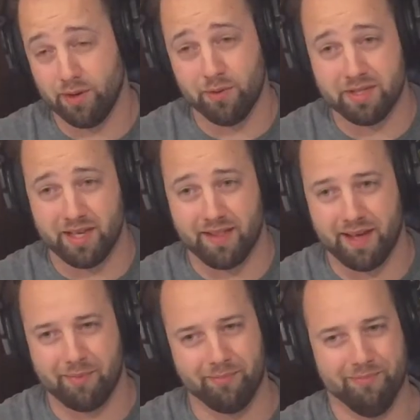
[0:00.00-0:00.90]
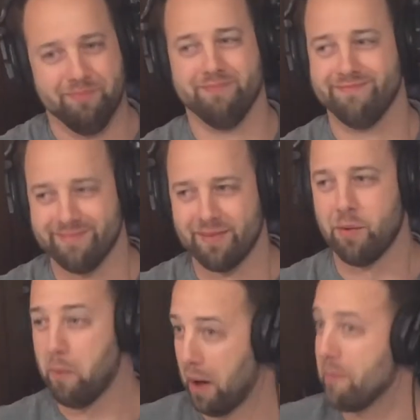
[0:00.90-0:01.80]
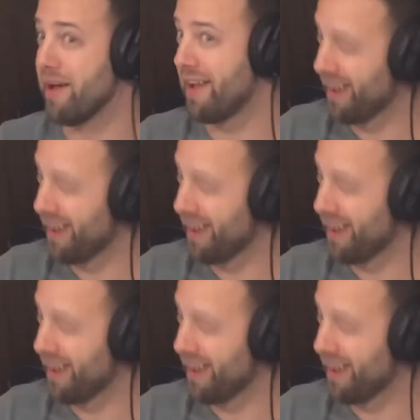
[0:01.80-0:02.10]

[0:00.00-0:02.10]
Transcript: would always say that. I'm like,